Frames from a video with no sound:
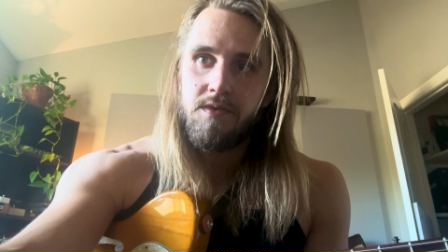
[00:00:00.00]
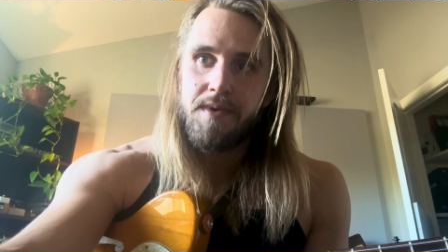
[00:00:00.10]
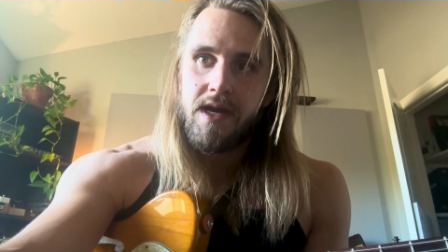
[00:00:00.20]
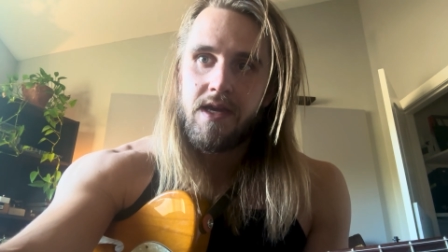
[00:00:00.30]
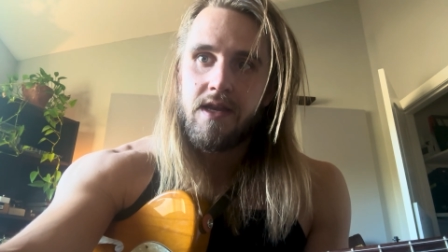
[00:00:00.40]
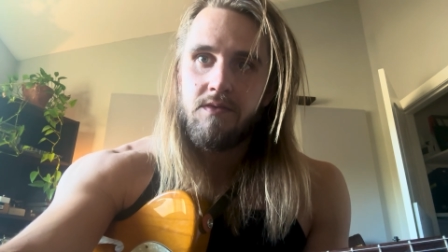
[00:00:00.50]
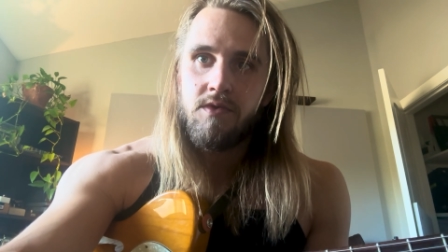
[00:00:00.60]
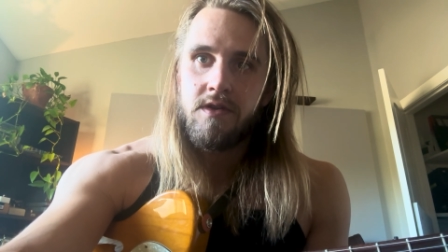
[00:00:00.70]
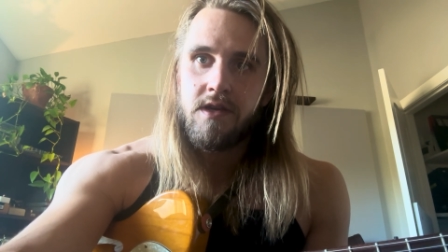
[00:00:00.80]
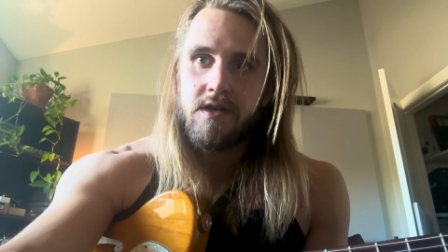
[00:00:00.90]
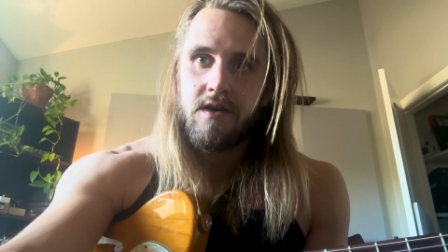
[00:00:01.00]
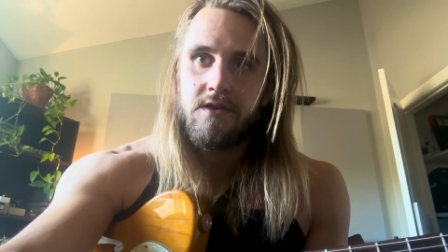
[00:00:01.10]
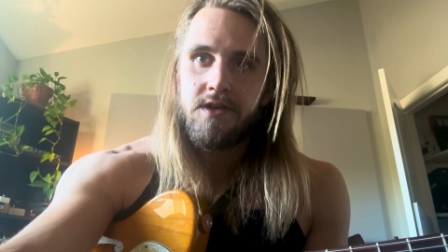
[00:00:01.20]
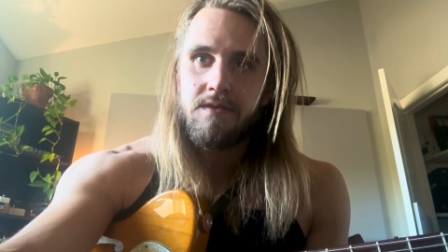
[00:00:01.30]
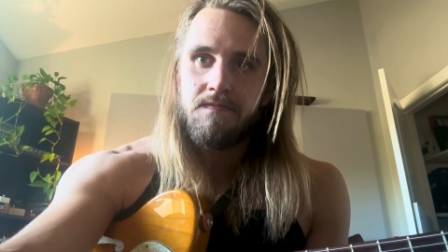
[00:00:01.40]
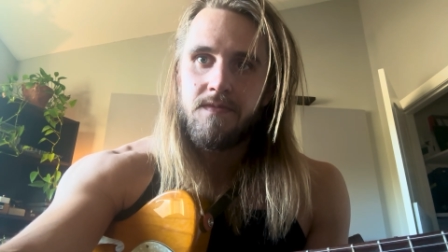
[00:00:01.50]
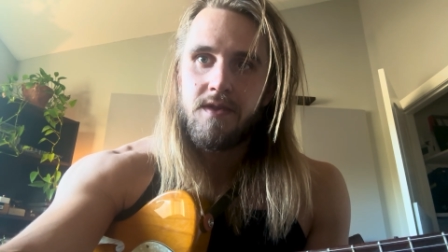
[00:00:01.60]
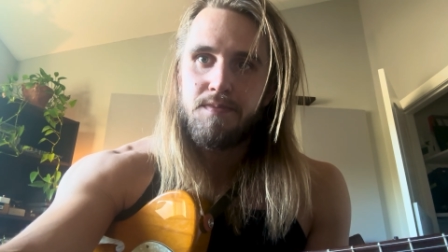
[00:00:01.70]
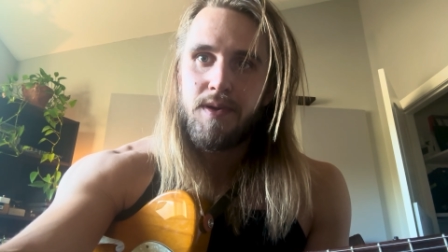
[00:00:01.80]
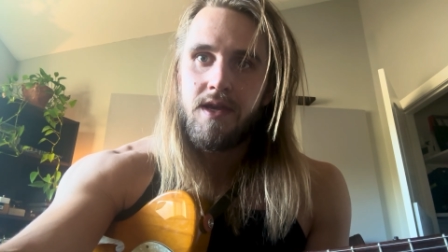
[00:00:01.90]
back in it. We're in the Guitar Gym.
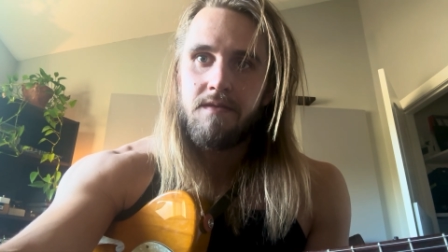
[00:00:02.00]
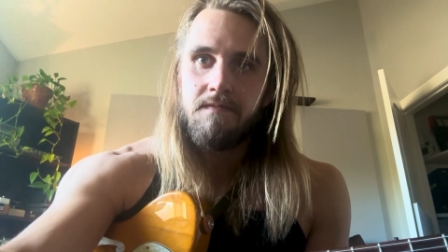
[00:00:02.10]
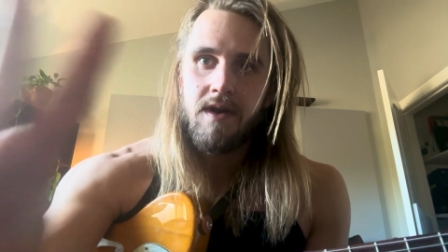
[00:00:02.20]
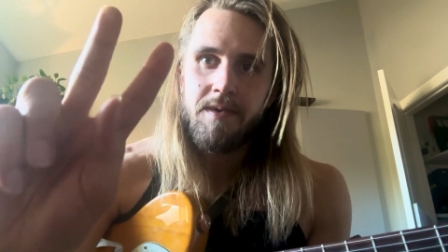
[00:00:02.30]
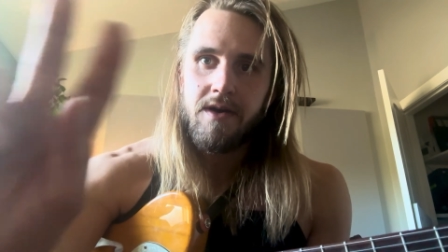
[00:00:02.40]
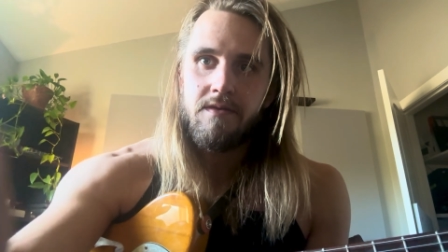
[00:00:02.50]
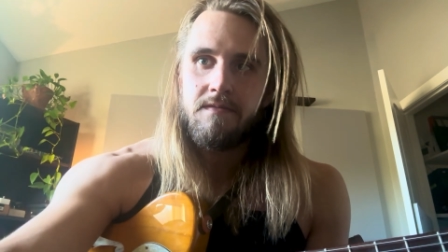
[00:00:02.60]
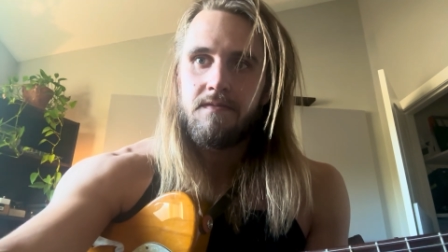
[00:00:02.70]
It's Pete. I'm out.